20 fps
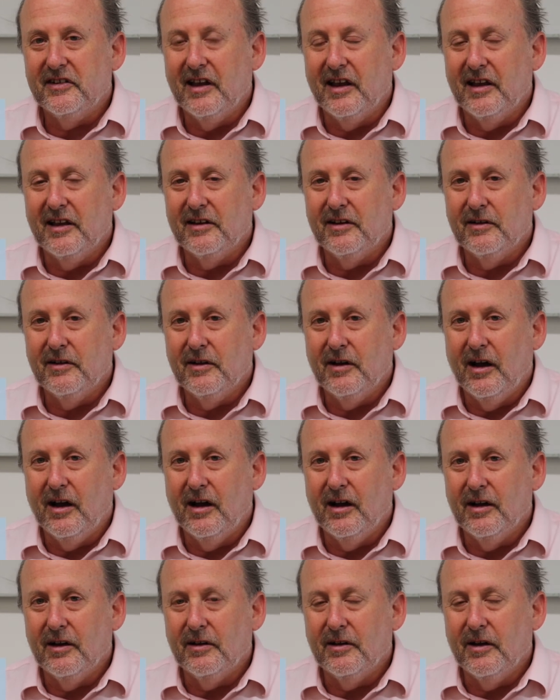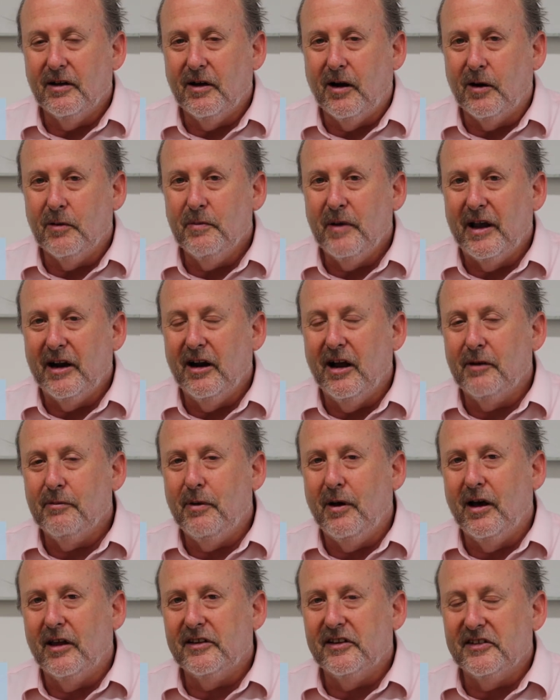that our main
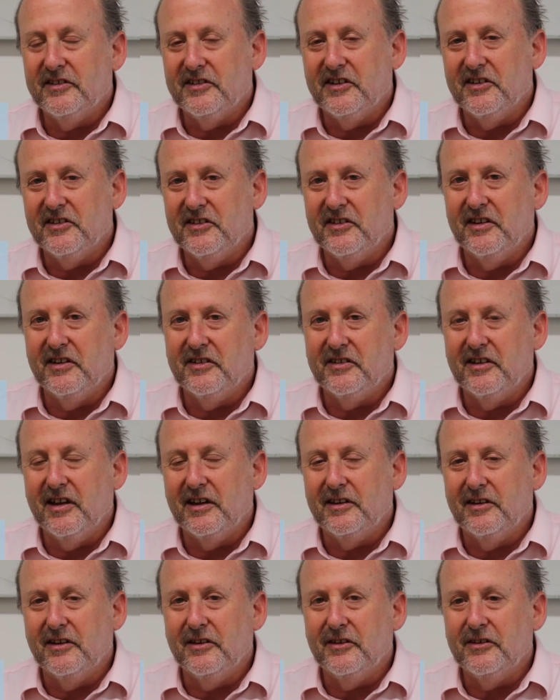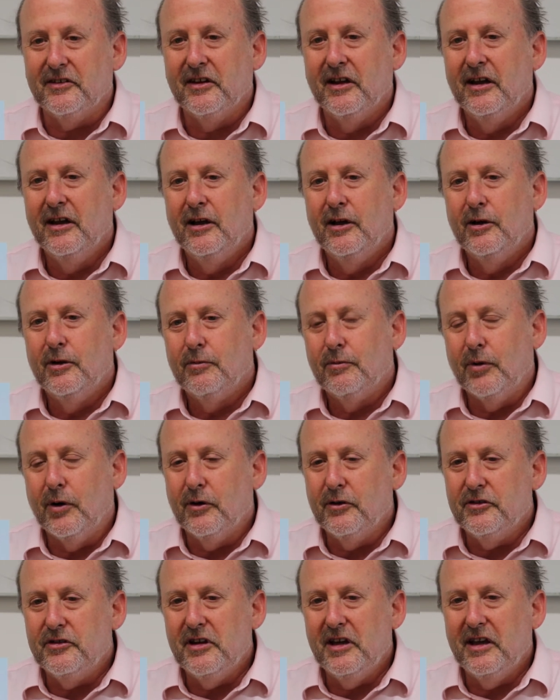hypothesis is that this
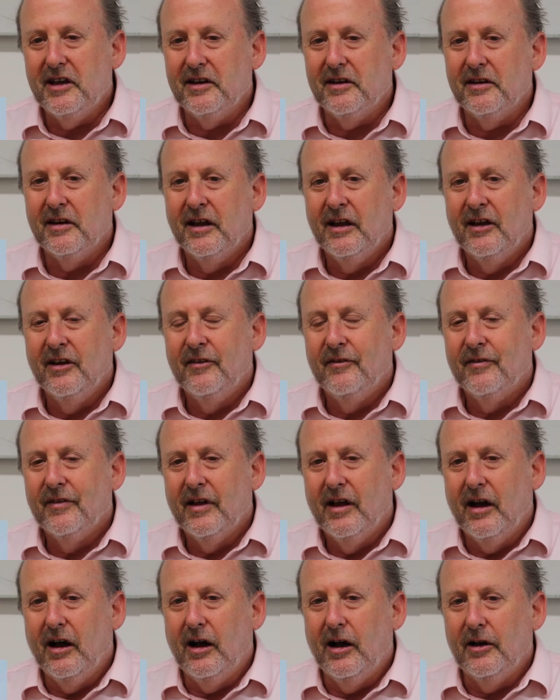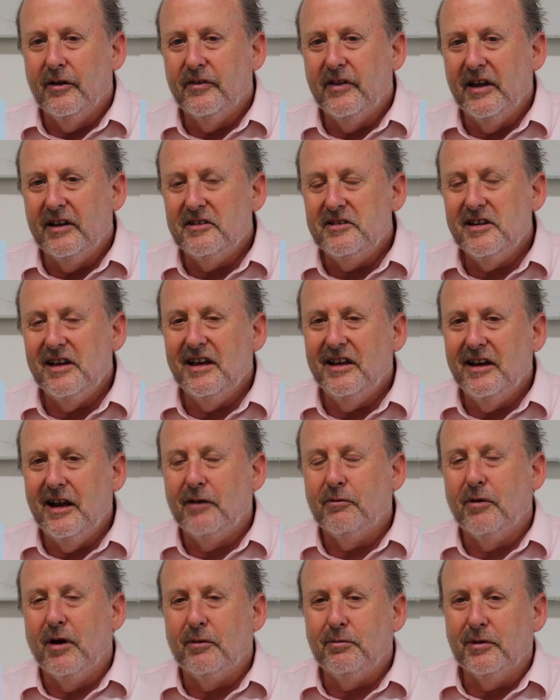protein, that
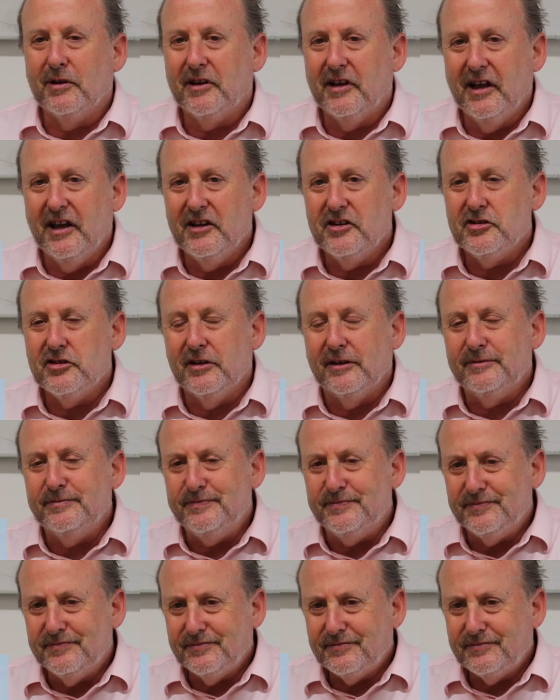DNA replication